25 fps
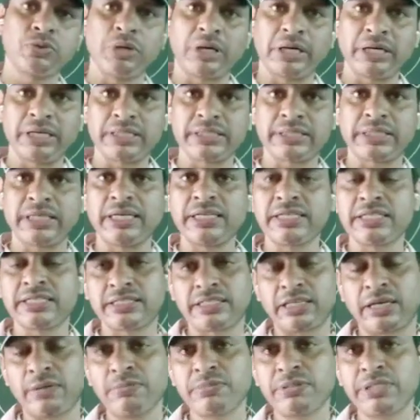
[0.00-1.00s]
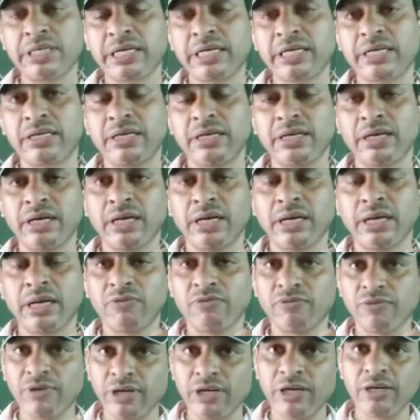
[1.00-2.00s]
to understand subject
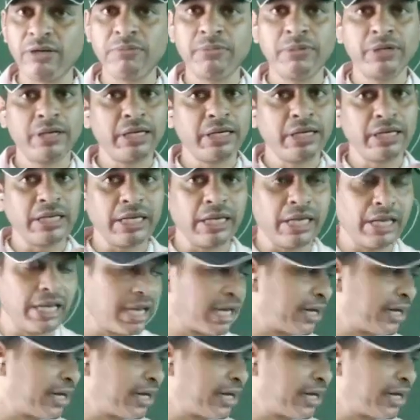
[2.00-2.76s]
verb